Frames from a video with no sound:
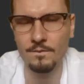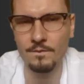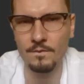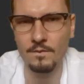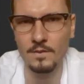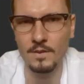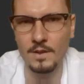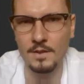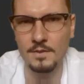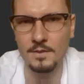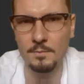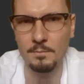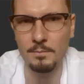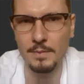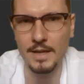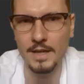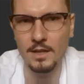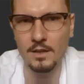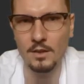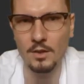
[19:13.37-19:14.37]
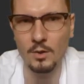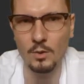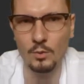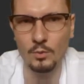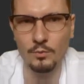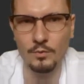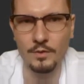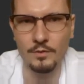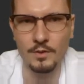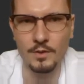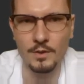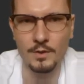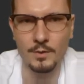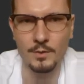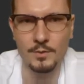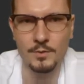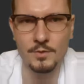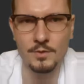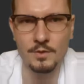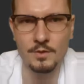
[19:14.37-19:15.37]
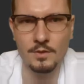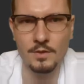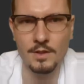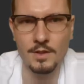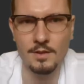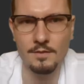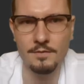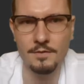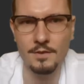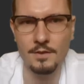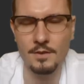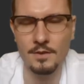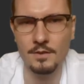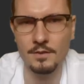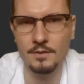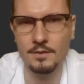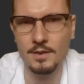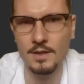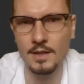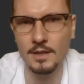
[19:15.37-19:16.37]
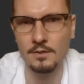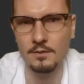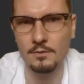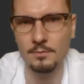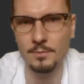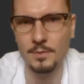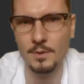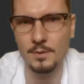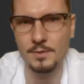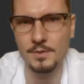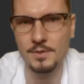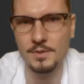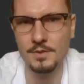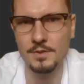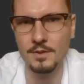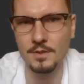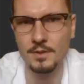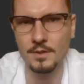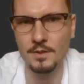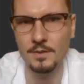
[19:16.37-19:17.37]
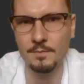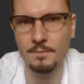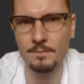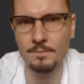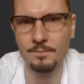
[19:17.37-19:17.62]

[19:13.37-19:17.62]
There's a payload. We will use different kind of processor.